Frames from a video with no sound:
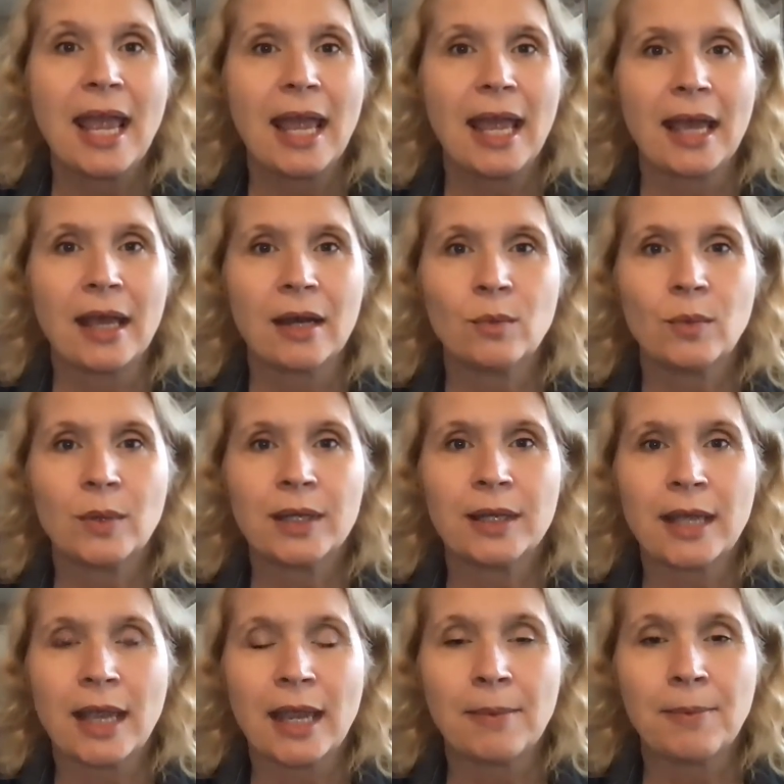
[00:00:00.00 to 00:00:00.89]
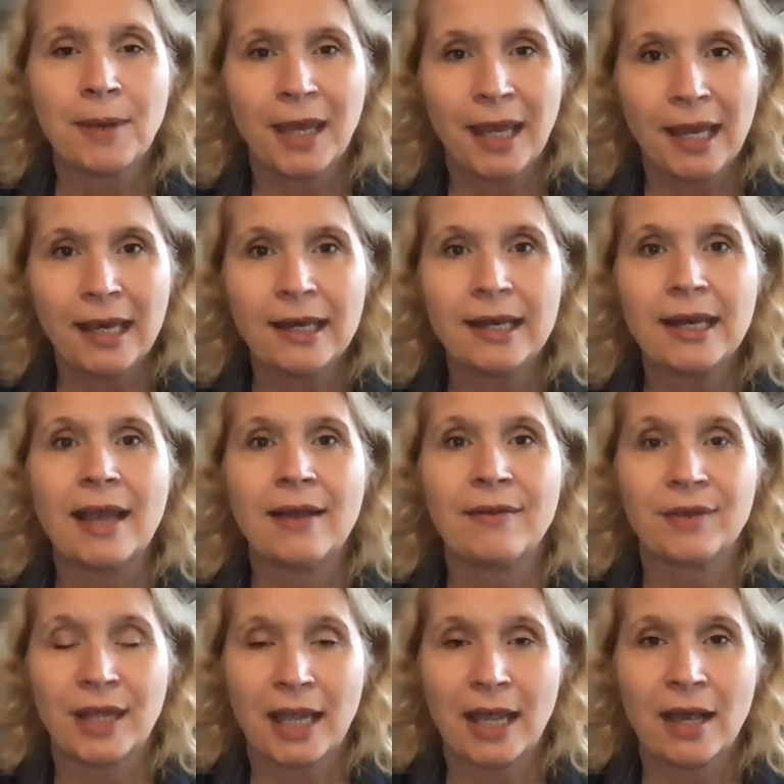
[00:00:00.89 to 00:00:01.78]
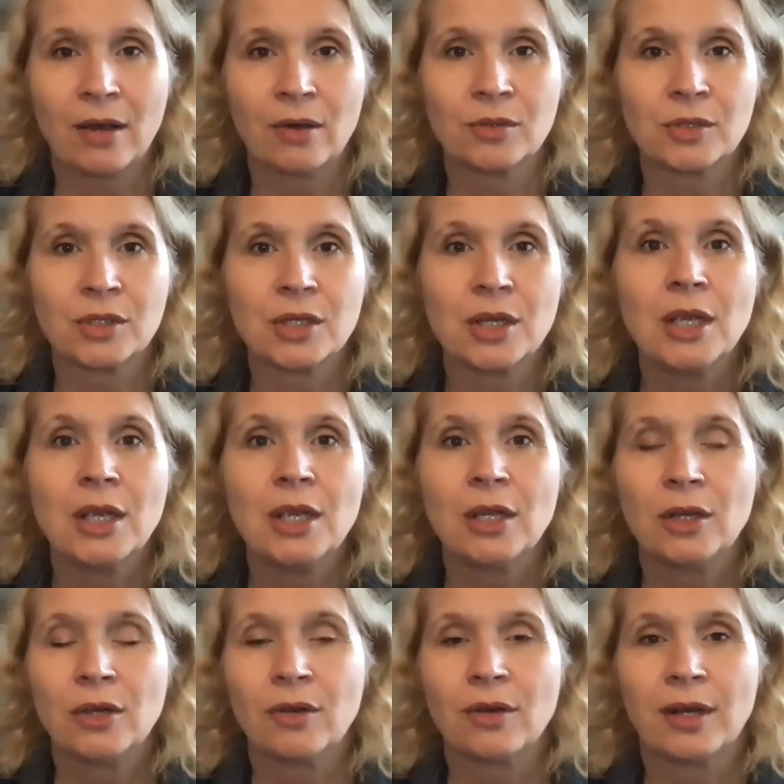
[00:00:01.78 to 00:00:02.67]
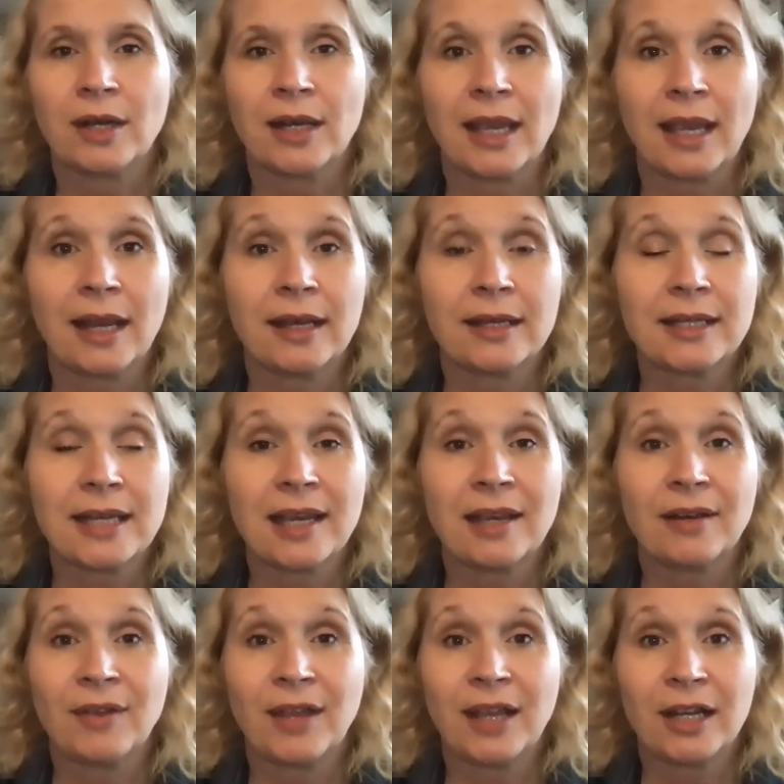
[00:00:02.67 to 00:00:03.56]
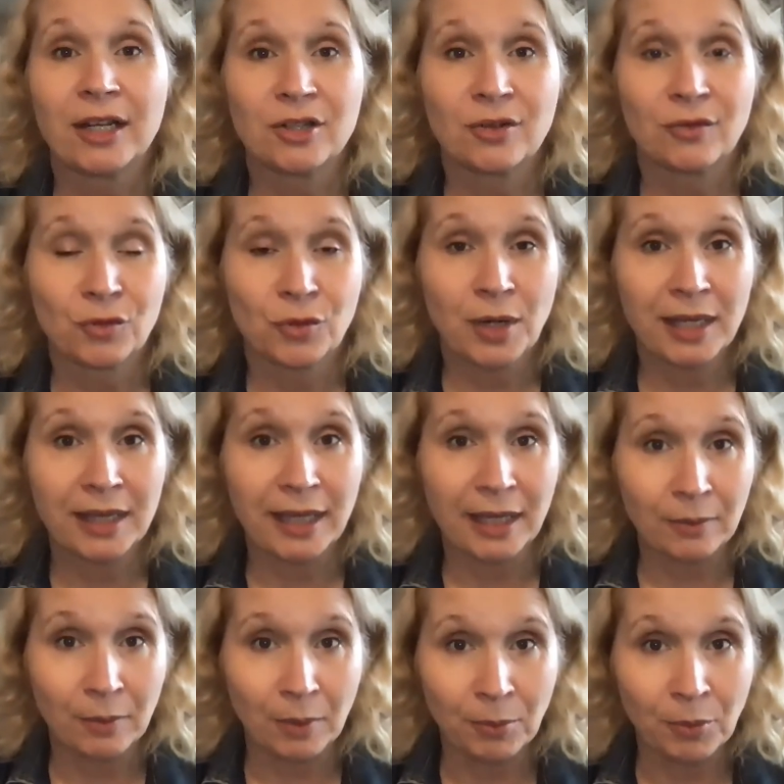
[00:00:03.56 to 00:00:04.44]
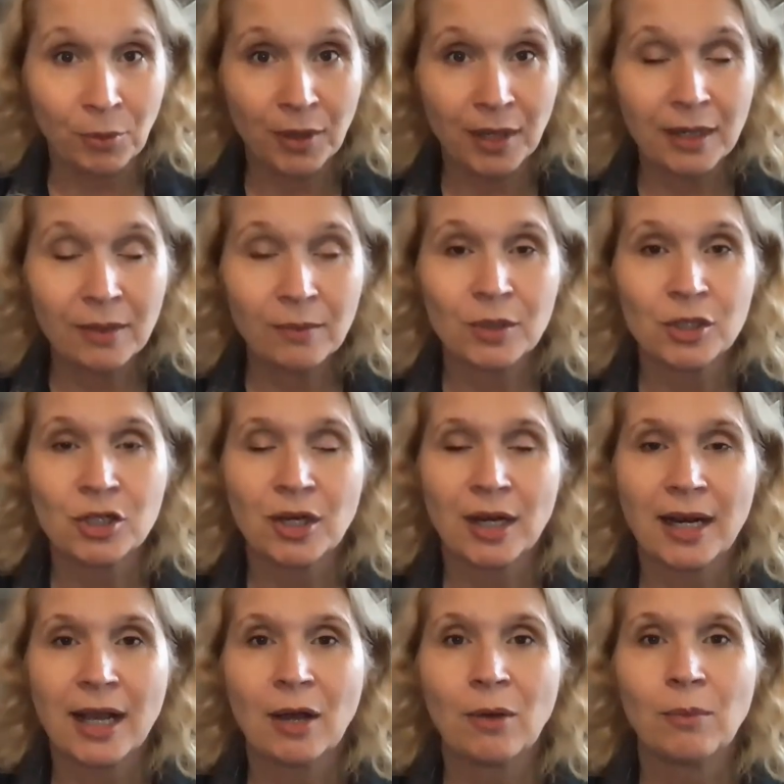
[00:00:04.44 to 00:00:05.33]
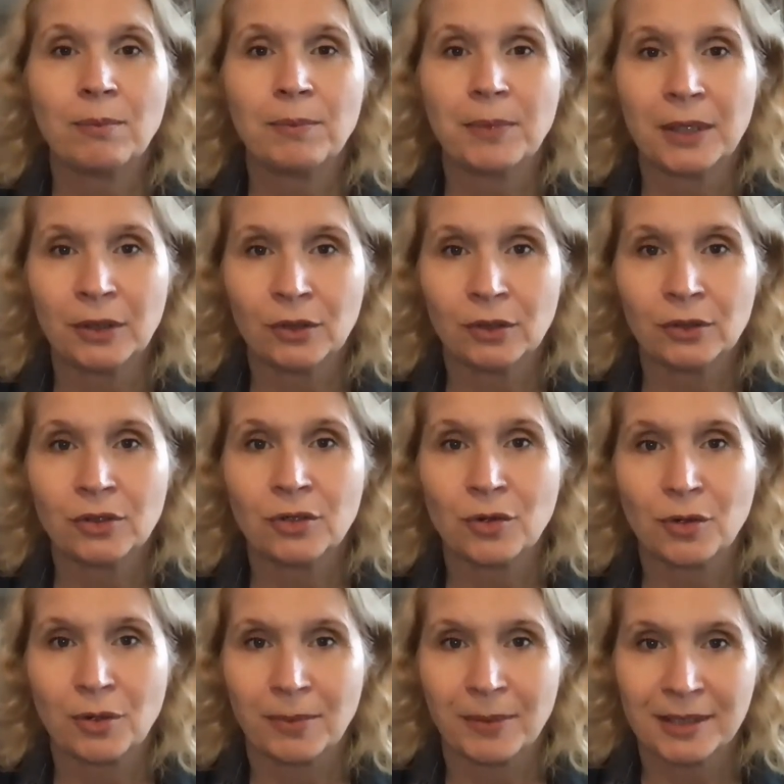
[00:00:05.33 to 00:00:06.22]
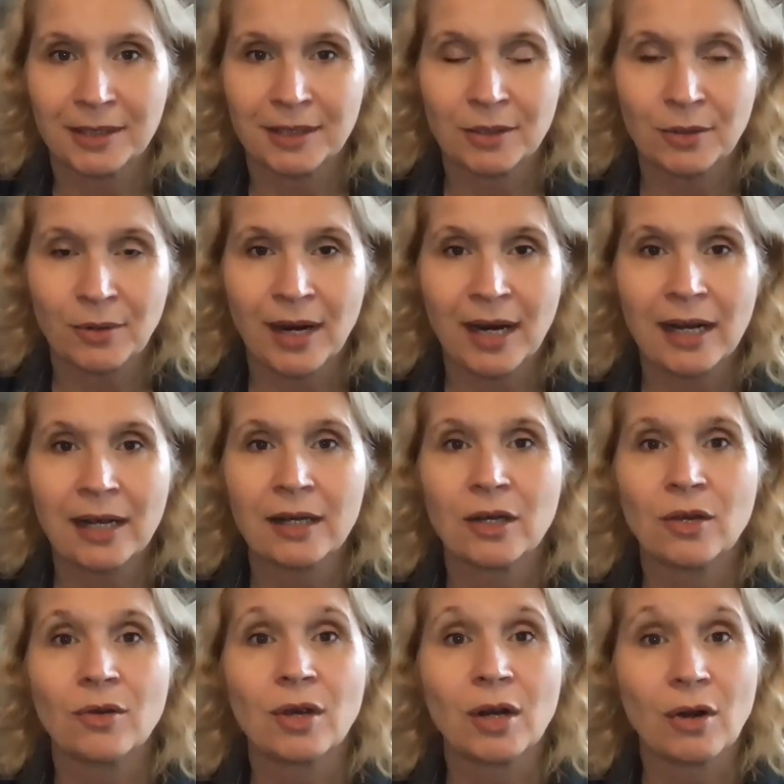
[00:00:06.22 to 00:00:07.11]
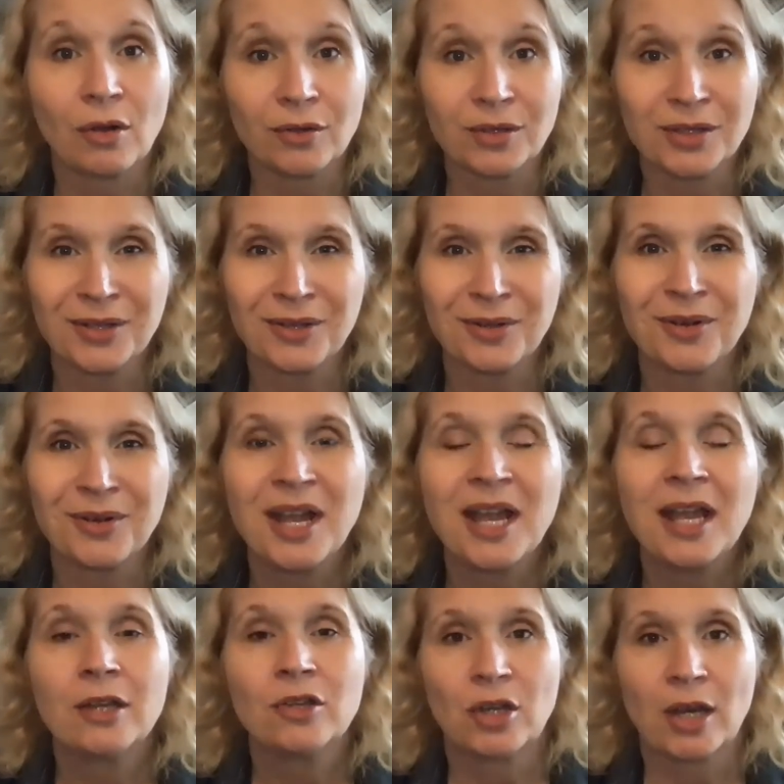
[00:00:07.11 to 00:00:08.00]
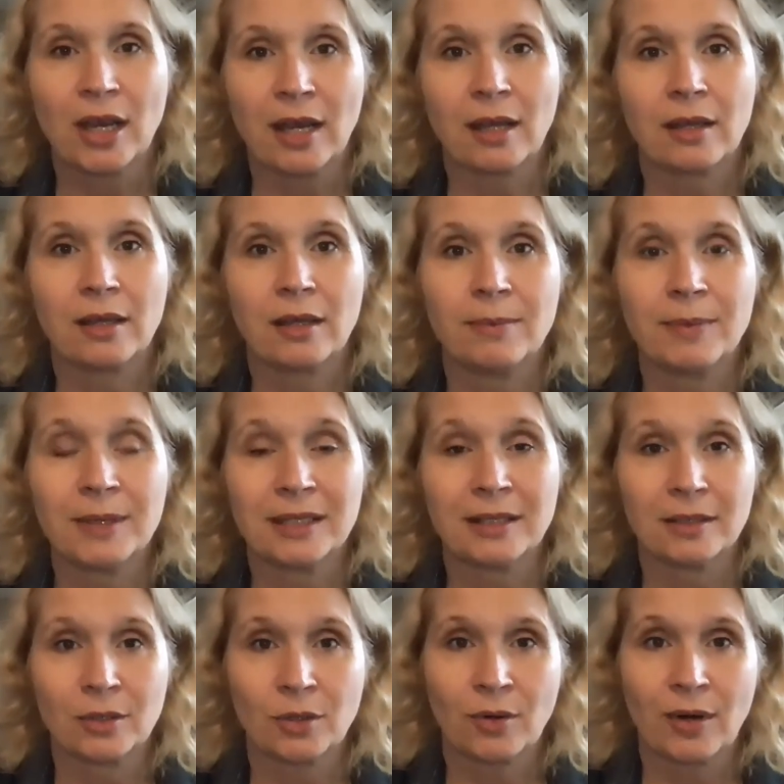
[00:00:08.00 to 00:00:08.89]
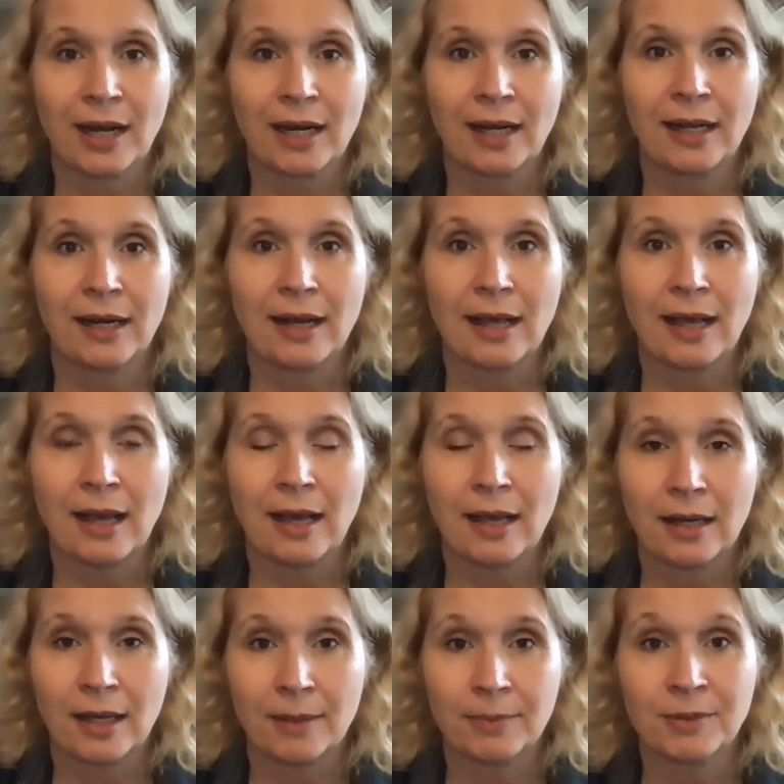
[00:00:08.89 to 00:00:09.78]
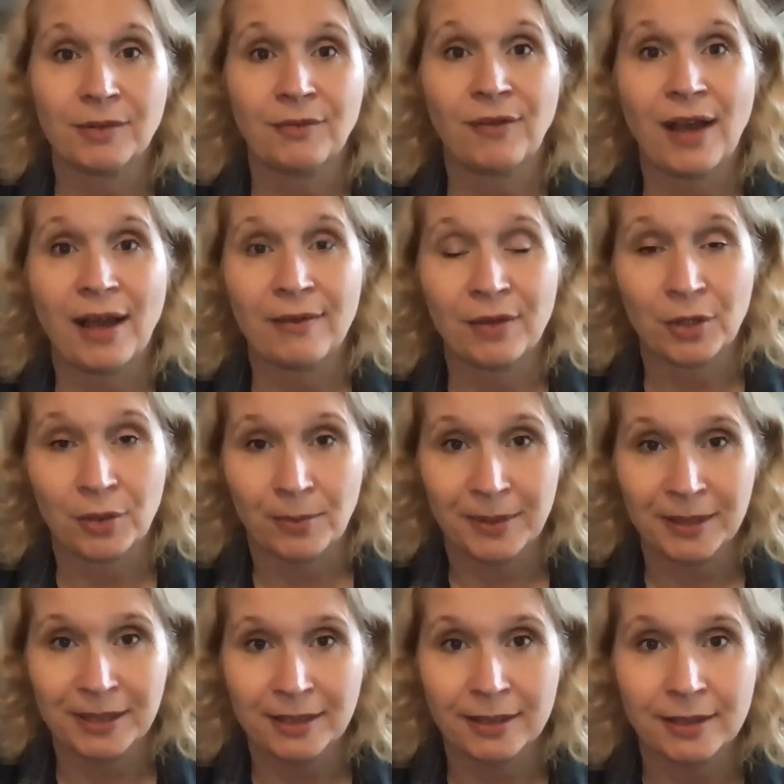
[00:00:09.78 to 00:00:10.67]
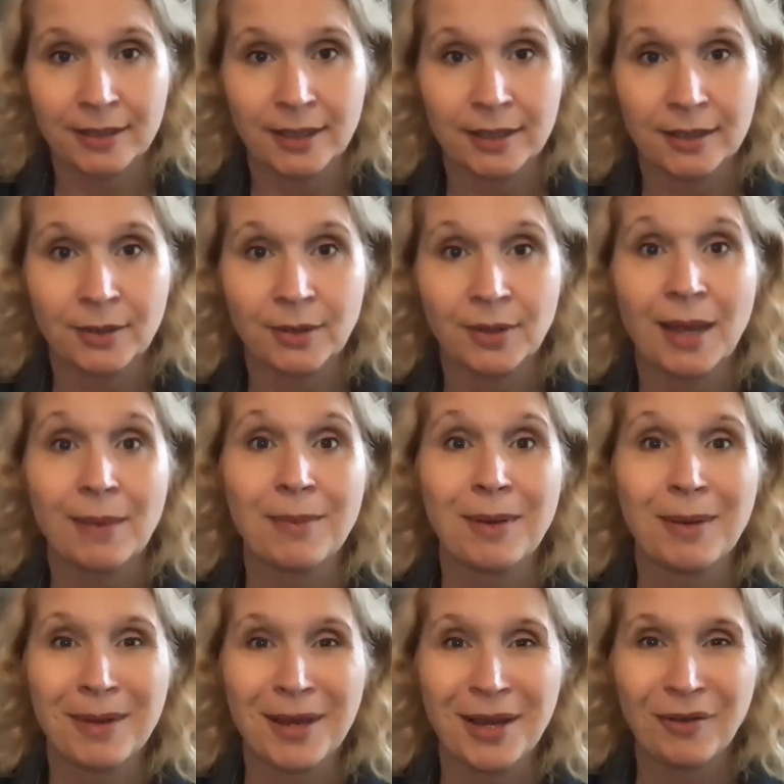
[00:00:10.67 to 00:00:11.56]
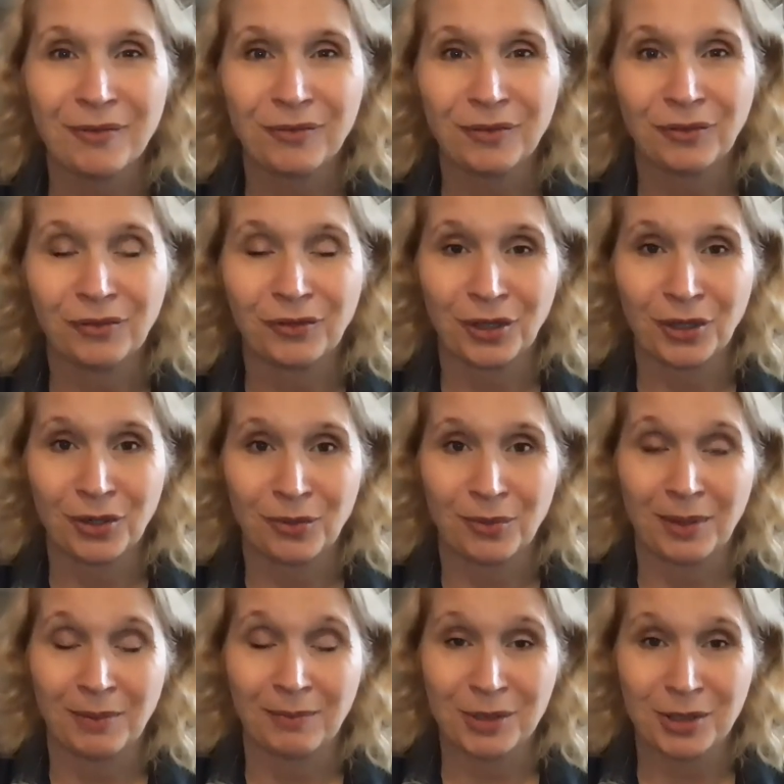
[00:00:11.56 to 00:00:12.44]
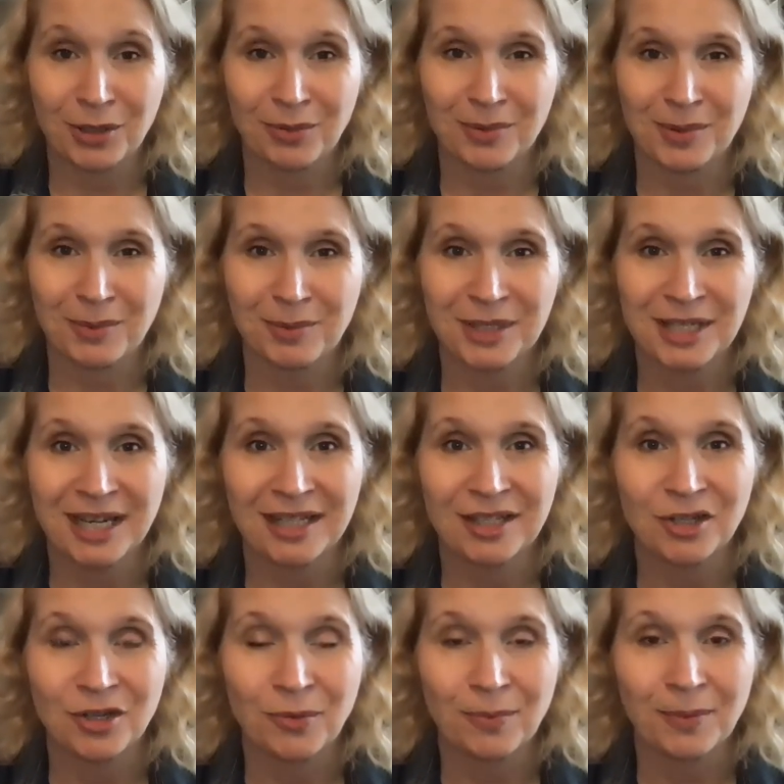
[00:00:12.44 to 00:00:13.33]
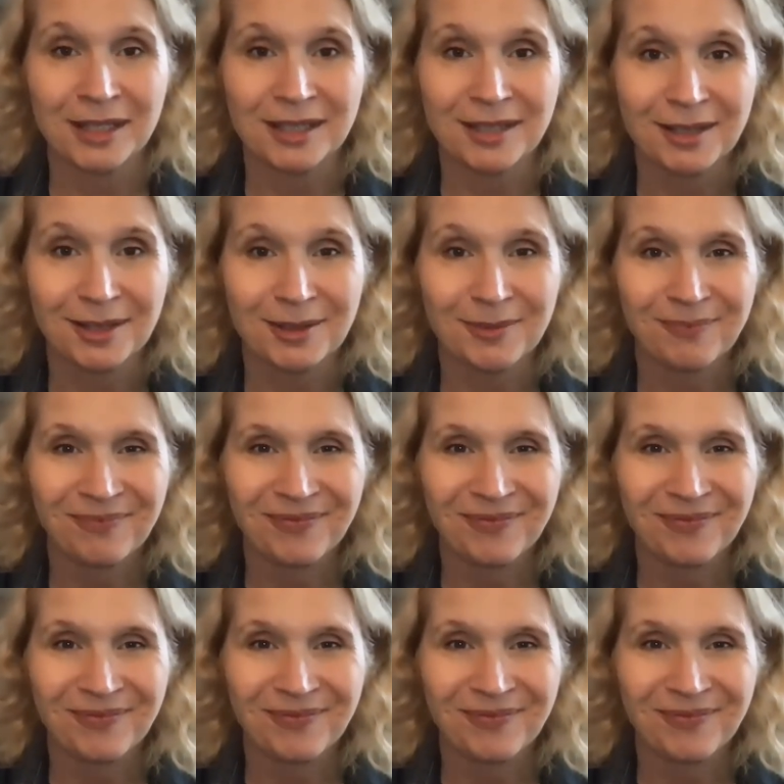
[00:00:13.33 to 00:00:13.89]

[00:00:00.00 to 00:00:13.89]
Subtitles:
And with a paid NAV account, you can take advantage of trade line reporting, which can help build your business credit. And you can also check the business credit on up to 5 other businesses. So that may be helpful for you in terms of protecting your business.